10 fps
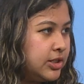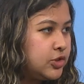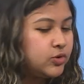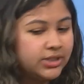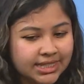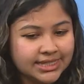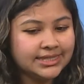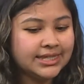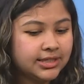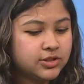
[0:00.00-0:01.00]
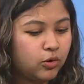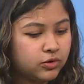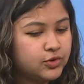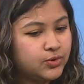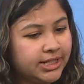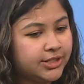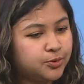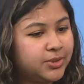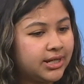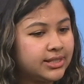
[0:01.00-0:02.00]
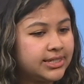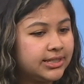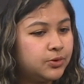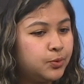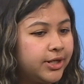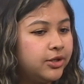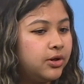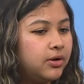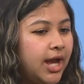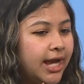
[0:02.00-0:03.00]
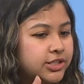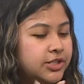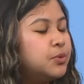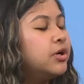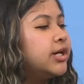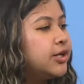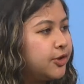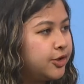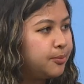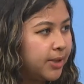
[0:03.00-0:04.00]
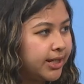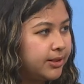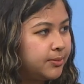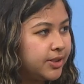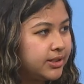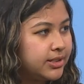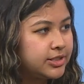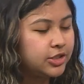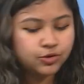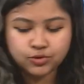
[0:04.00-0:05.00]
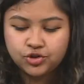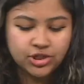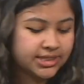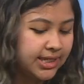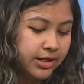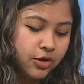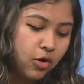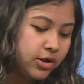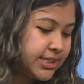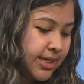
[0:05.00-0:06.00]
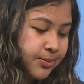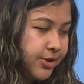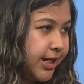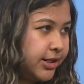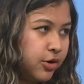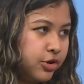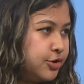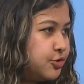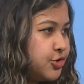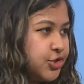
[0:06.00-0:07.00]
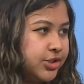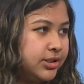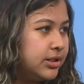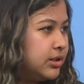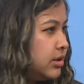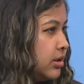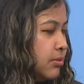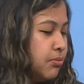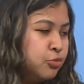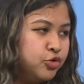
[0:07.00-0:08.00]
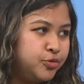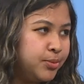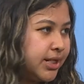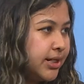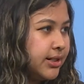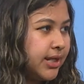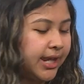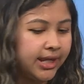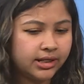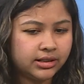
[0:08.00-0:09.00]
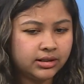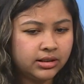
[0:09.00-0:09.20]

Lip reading: So these things also need to be considered when you're actually working on your mind, because you just cannot separate your nutrition, movement, and